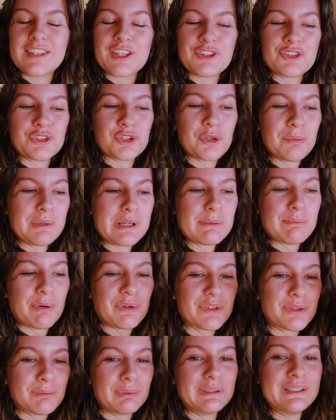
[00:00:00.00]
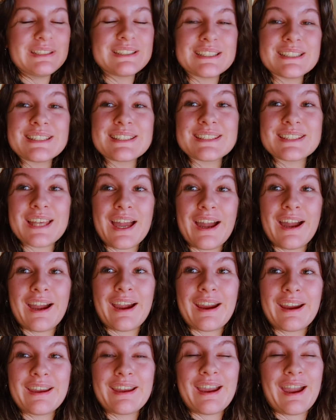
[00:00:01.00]
there's so many possibilities that
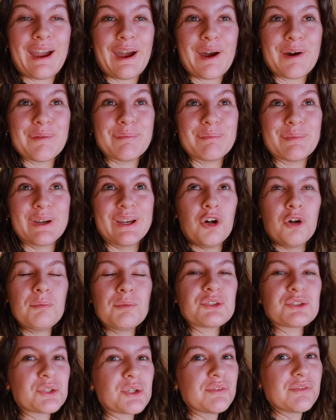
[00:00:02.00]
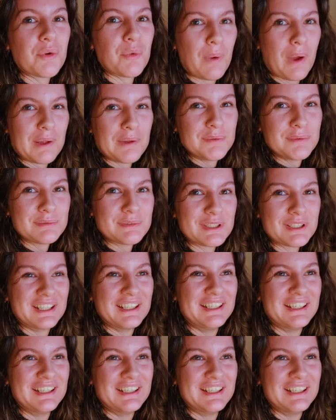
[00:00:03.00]
I am almost overwhelmed.